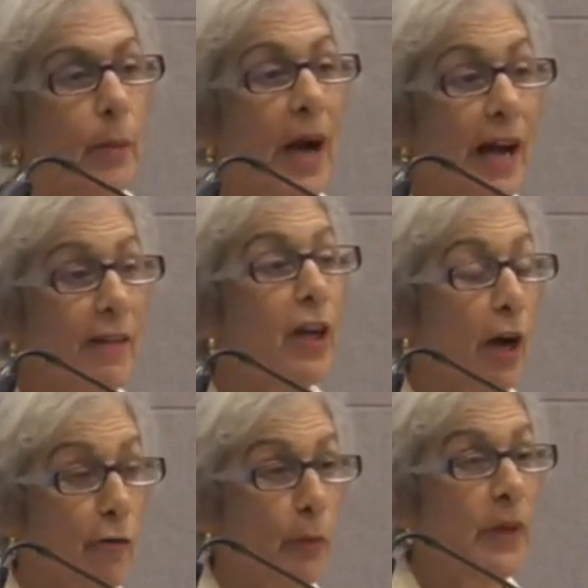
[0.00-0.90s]
by the
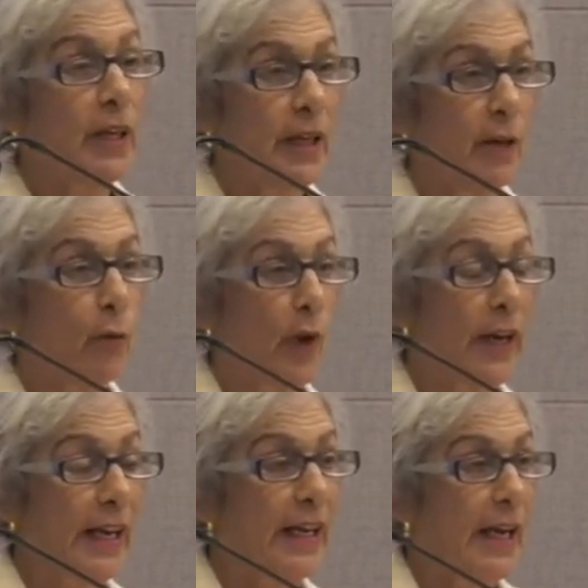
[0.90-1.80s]
government in
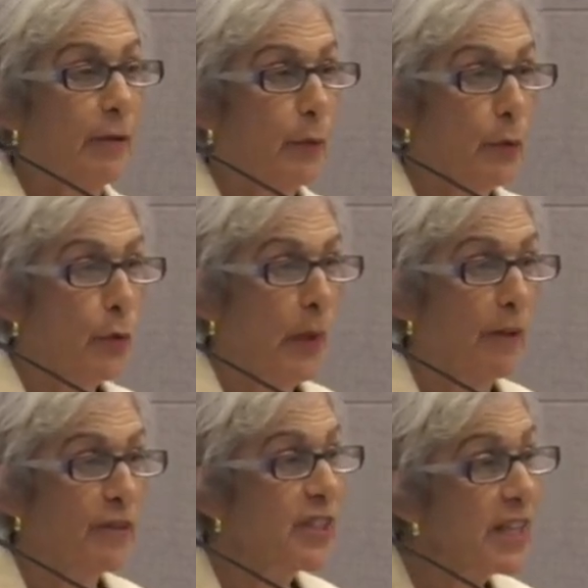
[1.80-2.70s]
running K through
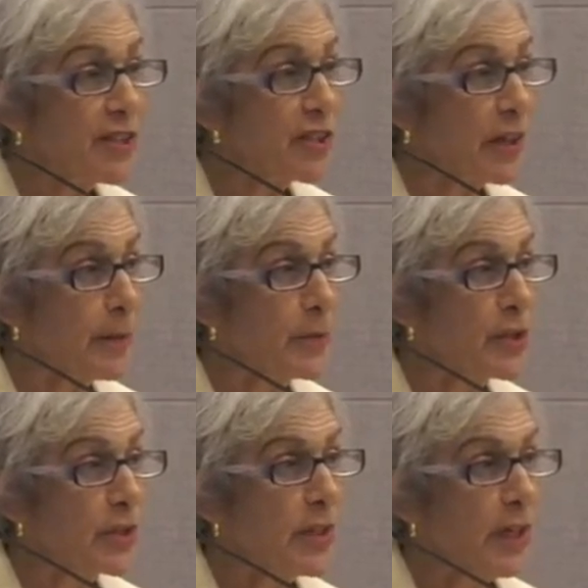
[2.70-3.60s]
12
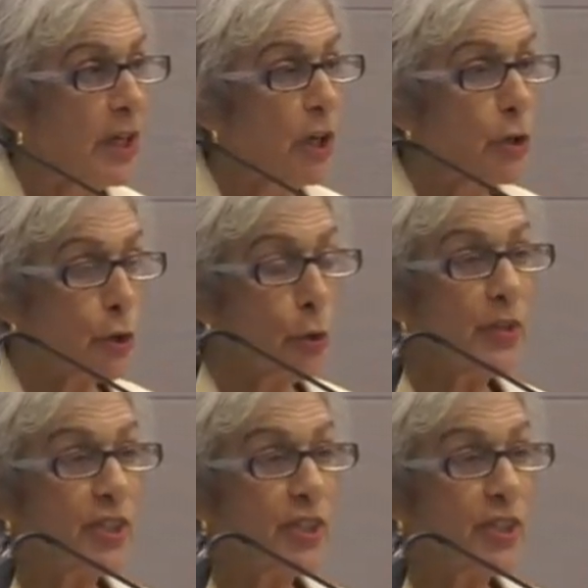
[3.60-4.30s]
systems to